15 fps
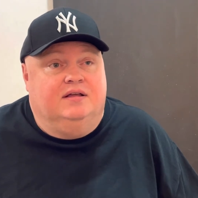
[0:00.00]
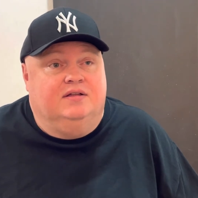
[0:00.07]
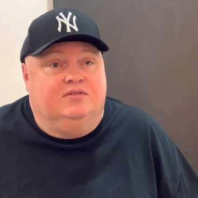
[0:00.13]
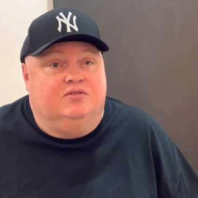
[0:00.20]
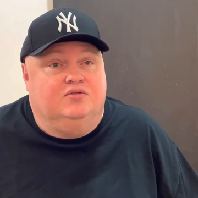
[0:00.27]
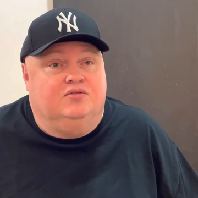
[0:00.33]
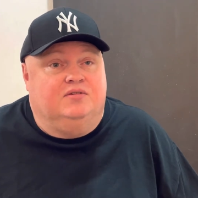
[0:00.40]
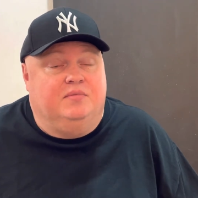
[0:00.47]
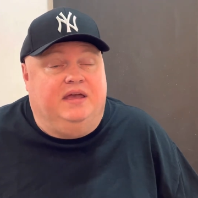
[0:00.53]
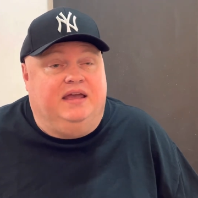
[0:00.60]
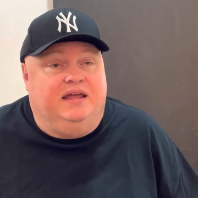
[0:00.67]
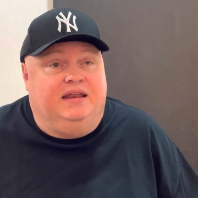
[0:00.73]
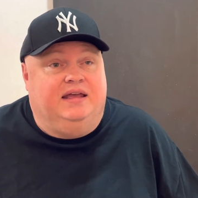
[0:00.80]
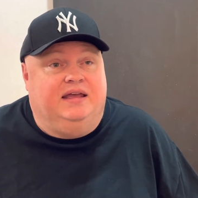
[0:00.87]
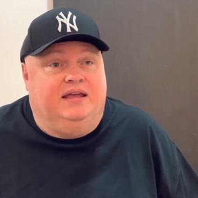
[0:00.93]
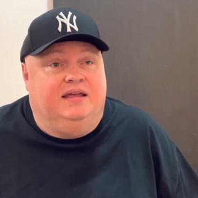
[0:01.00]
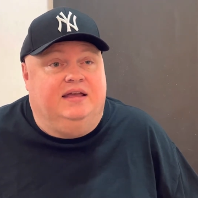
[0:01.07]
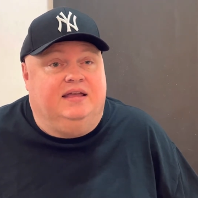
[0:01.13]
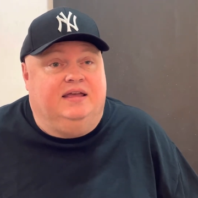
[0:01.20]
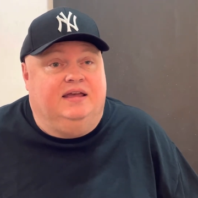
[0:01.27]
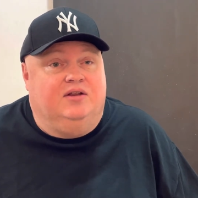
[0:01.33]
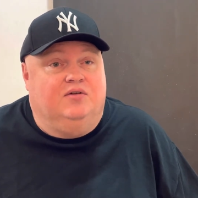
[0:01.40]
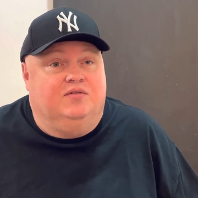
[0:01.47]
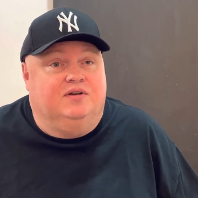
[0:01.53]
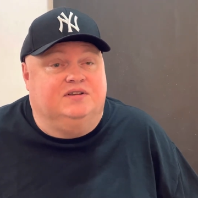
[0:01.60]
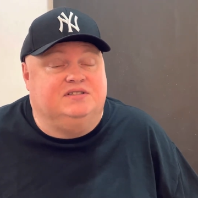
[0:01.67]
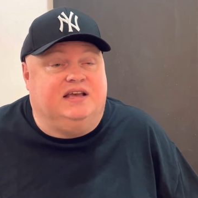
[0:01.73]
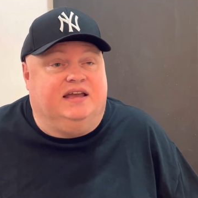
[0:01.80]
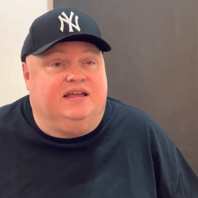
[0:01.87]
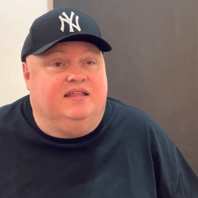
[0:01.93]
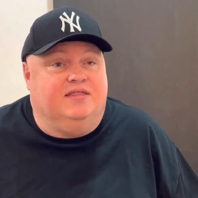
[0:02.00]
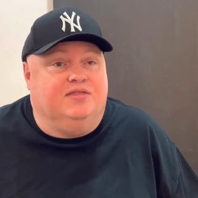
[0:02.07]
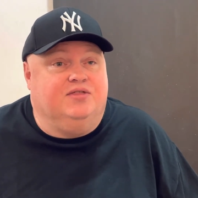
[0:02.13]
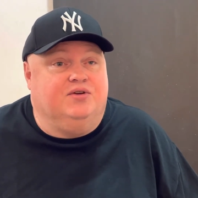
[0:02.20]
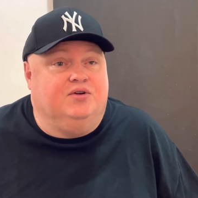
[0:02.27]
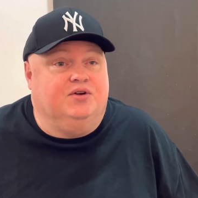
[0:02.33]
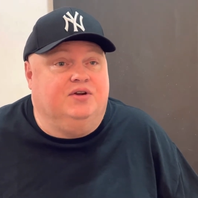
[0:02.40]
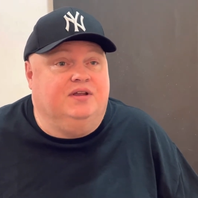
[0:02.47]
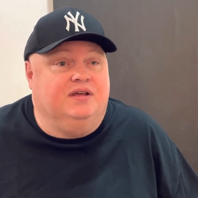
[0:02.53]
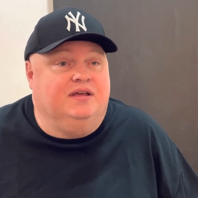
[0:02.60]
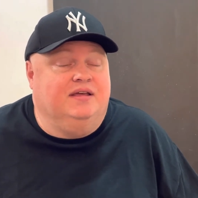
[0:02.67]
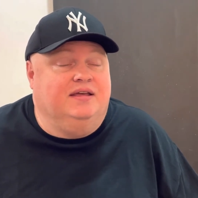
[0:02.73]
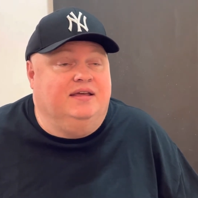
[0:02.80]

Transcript: do some hitting, get over to second, third,